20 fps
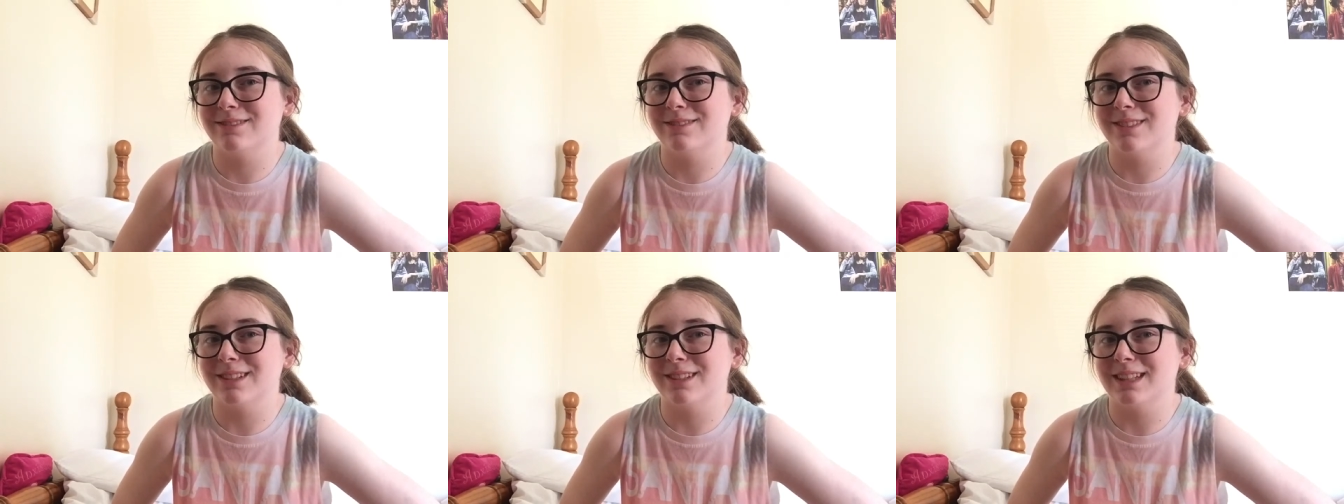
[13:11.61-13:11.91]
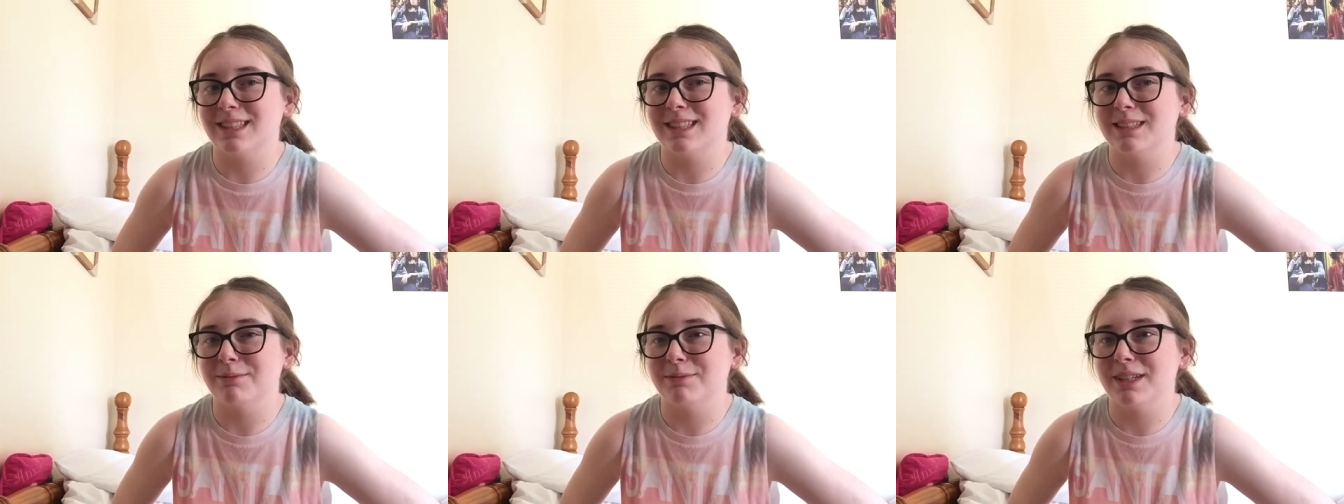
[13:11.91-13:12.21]

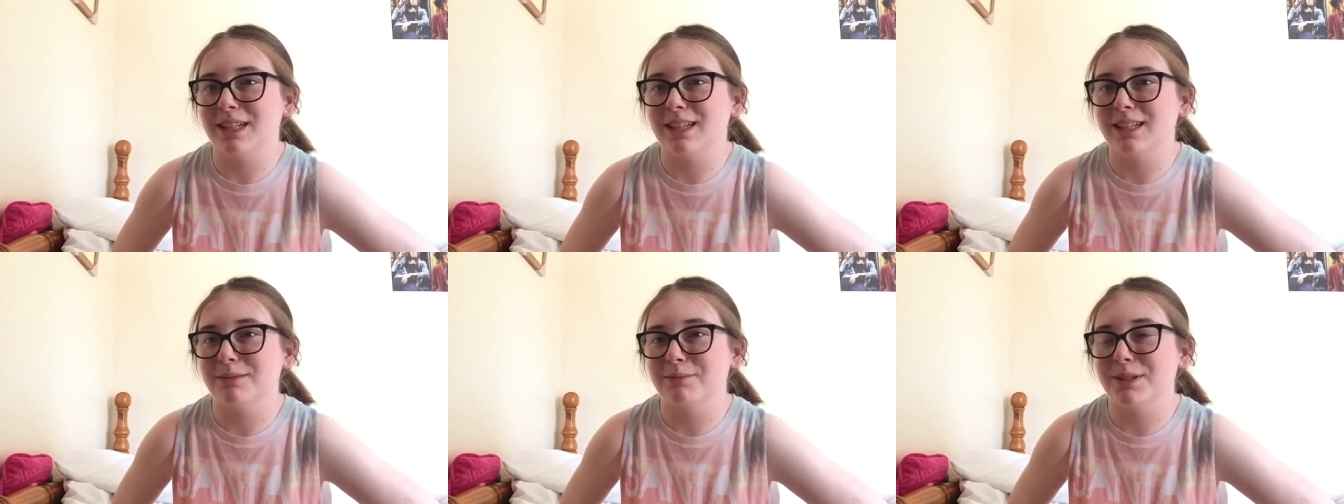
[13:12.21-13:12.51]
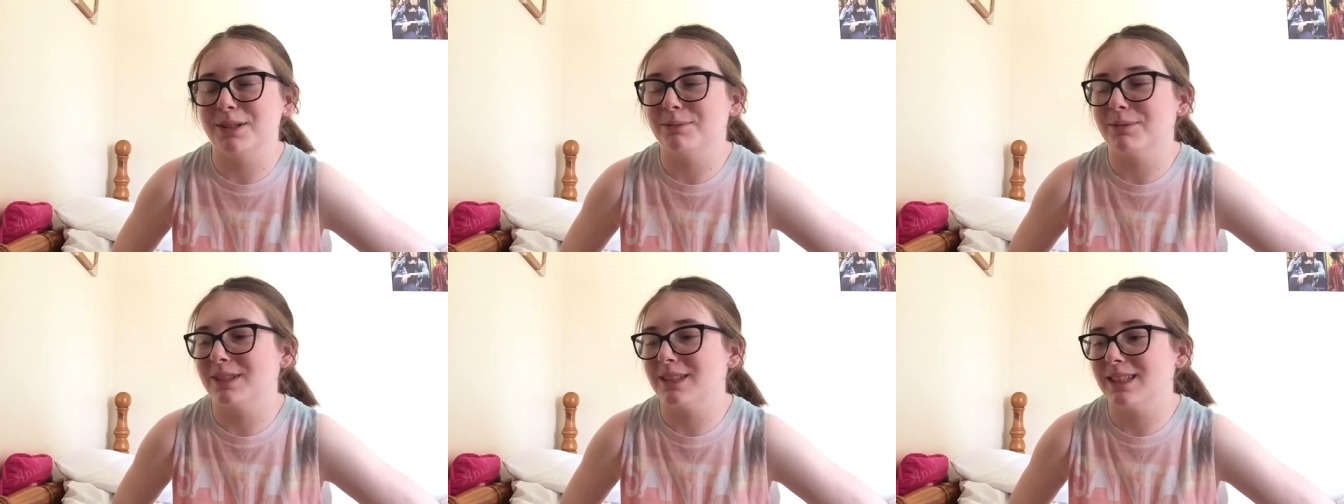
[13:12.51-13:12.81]
regretting me at the
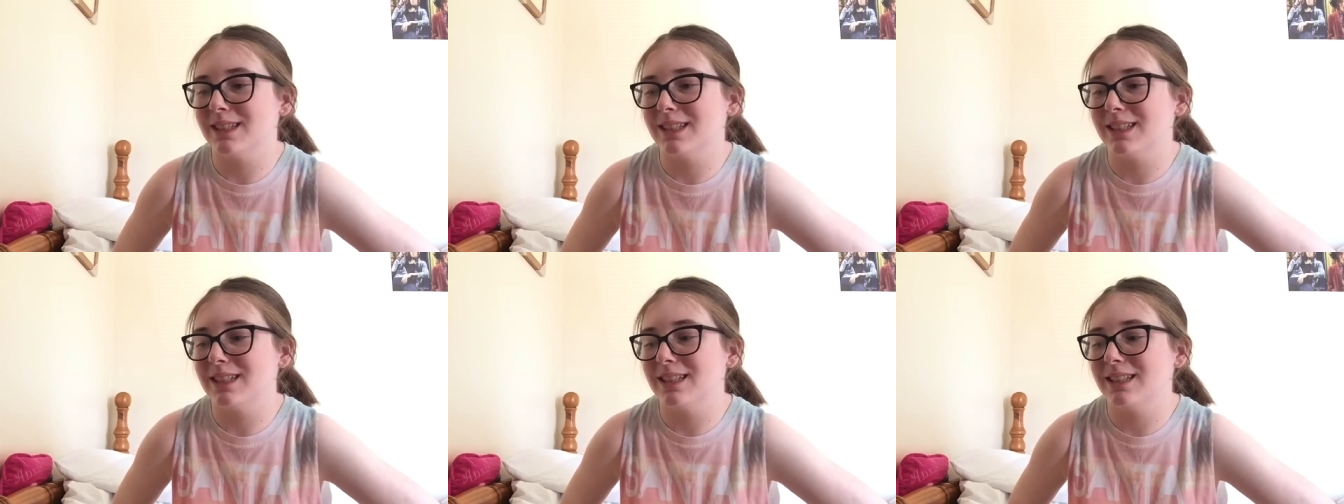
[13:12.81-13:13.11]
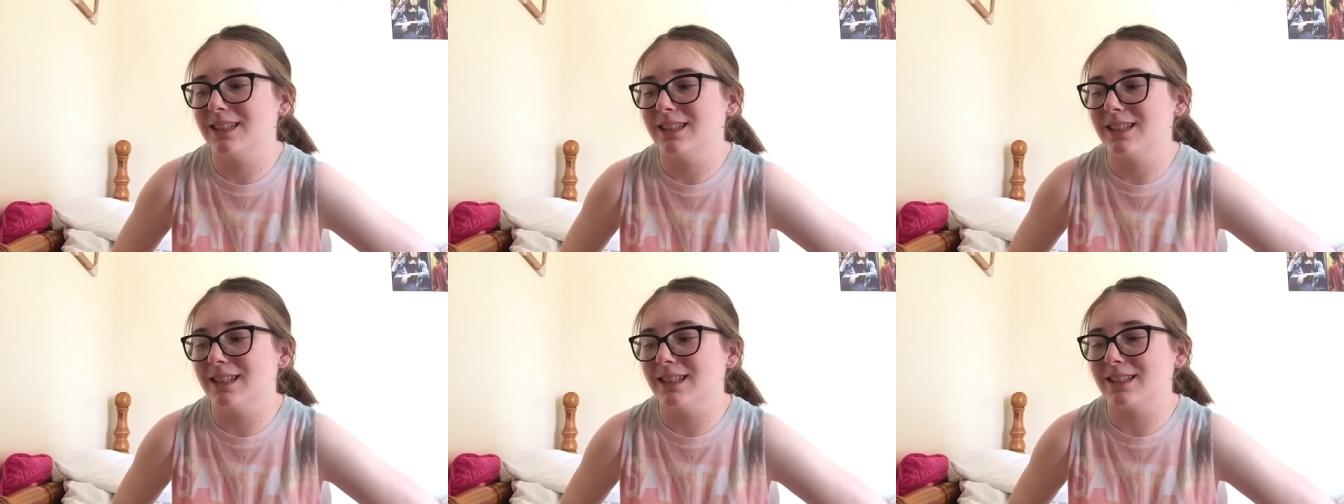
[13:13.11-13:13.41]
moment.
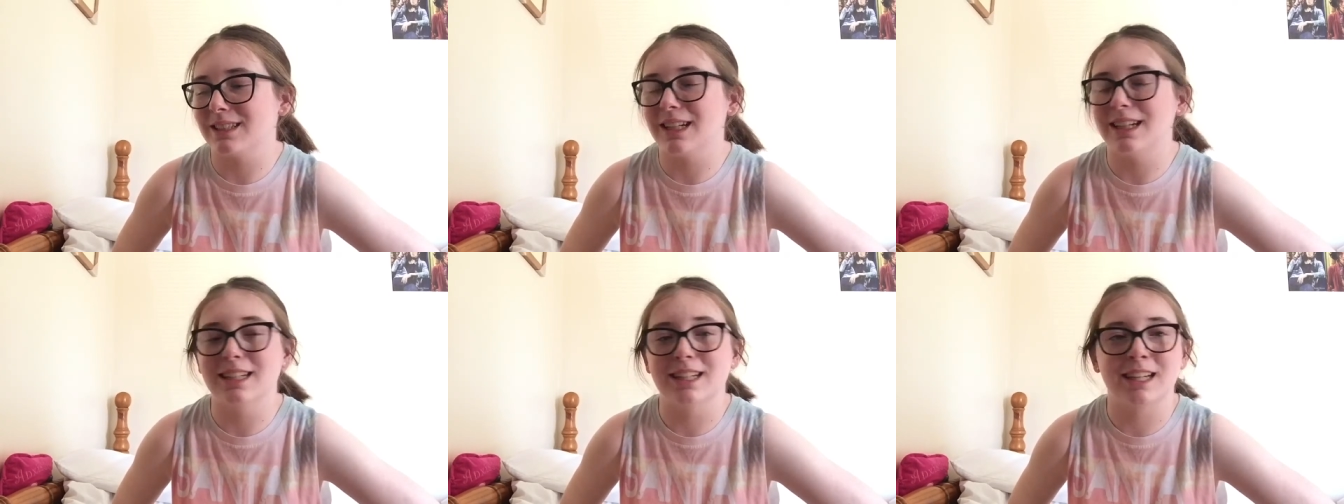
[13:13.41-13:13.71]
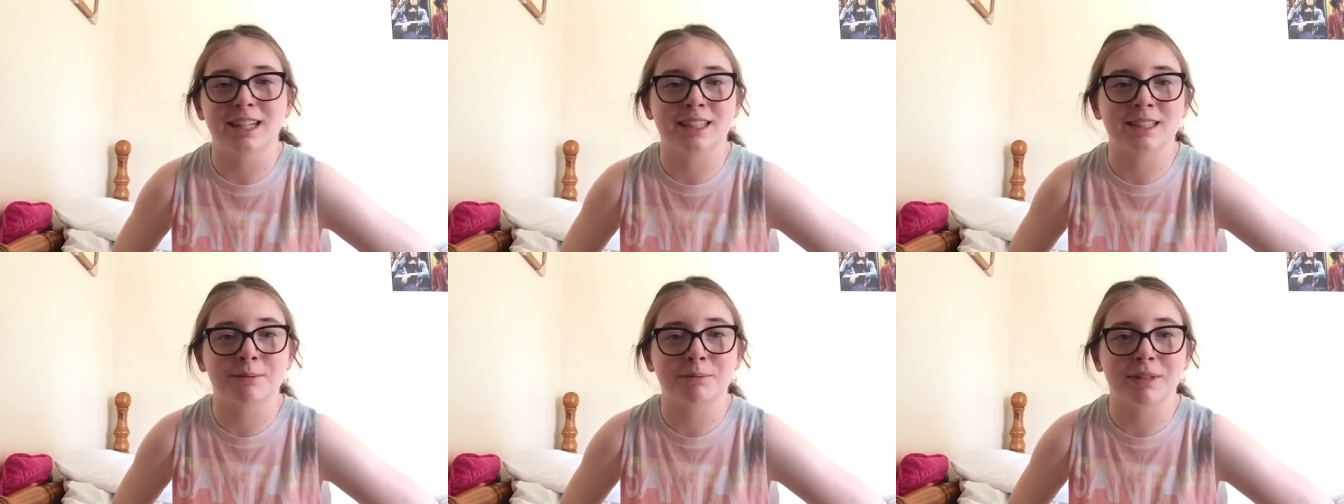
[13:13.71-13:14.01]
Is kind
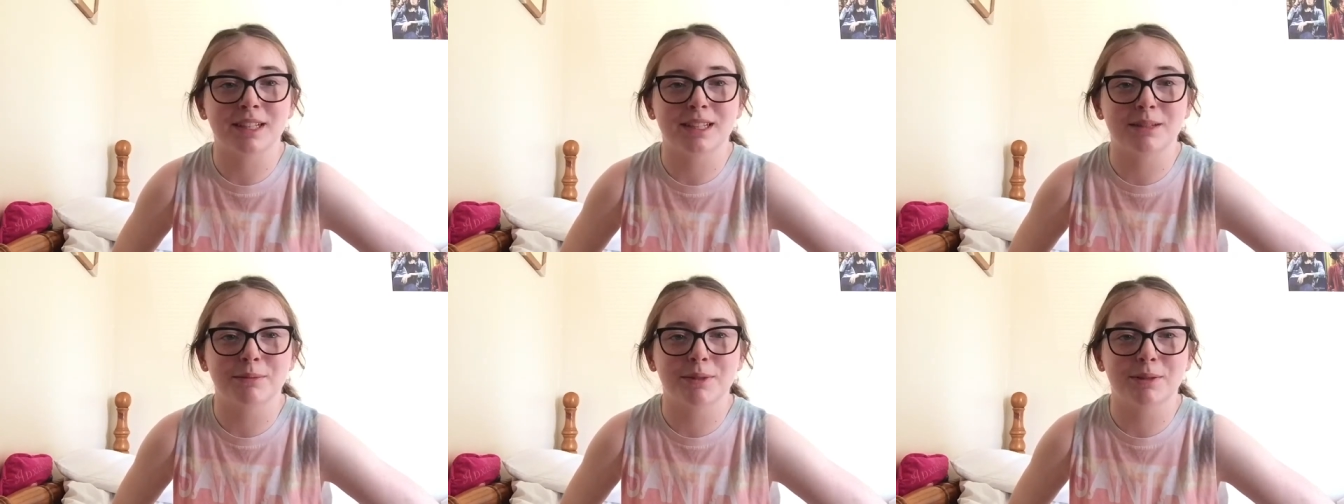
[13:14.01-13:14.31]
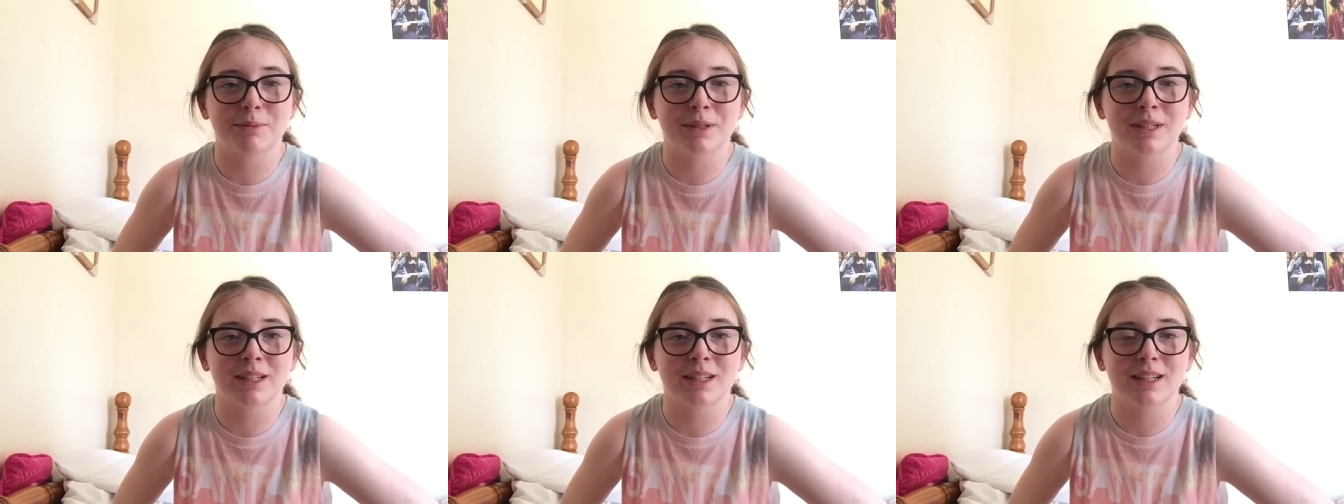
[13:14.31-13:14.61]
of hating me at the
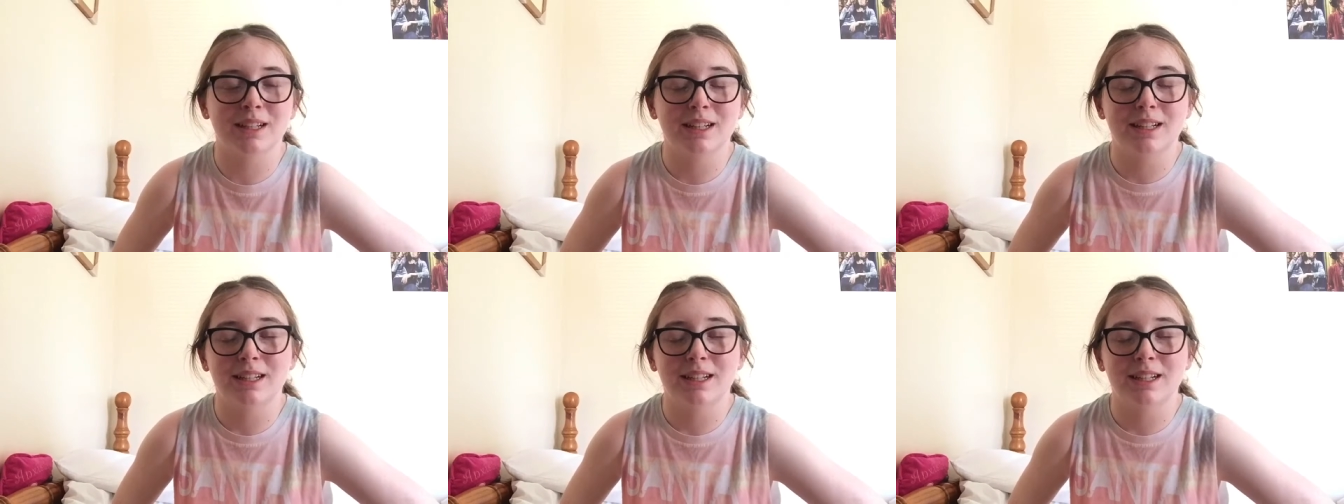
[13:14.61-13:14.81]
moment.